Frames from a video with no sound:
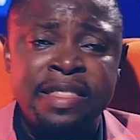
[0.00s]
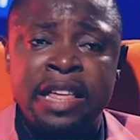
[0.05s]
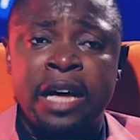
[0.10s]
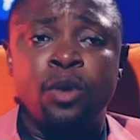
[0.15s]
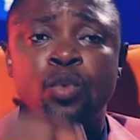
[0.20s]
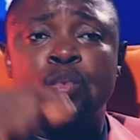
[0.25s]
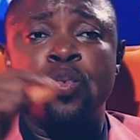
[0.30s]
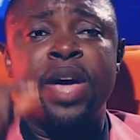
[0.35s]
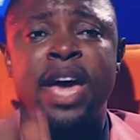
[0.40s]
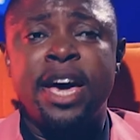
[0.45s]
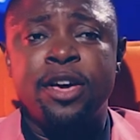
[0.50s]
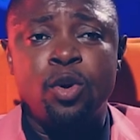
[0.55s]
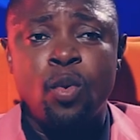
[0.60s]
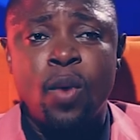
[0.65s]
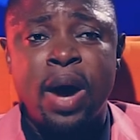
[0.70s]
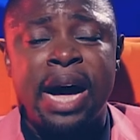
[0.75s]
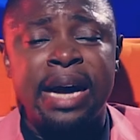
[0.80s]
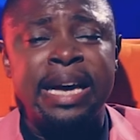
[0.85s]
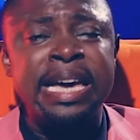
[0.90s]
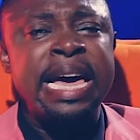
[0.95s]
than where
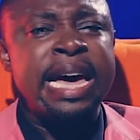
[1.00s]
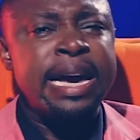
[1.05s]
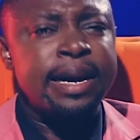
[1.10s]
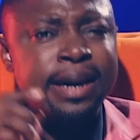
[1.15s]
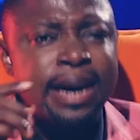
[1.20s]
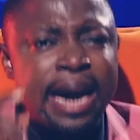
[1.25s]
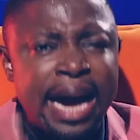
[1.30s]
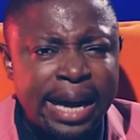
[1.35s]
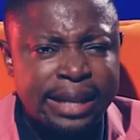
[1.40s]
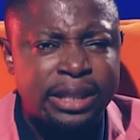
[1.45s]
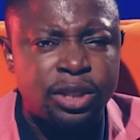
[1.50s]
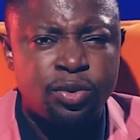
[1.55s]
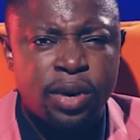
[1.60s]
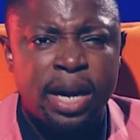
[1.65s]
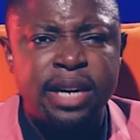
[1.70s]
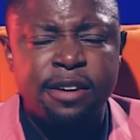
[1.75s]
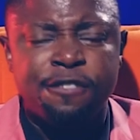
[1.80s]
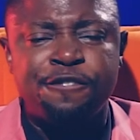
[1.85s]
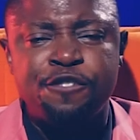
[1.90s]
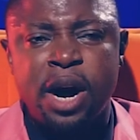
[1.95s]
you are. Get
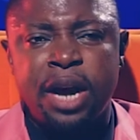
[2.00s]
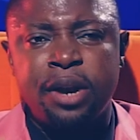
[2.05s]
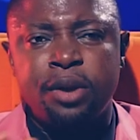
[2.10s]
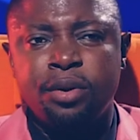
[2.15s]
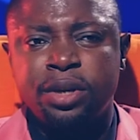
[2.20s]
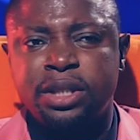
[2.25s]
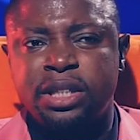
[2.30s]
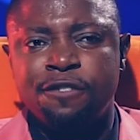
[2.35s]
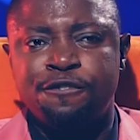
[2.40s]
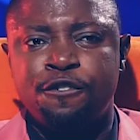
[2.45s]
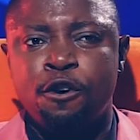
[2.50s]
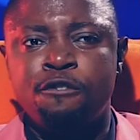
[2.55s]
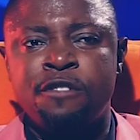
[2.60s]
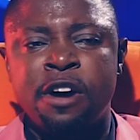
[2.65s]
ready for anointing for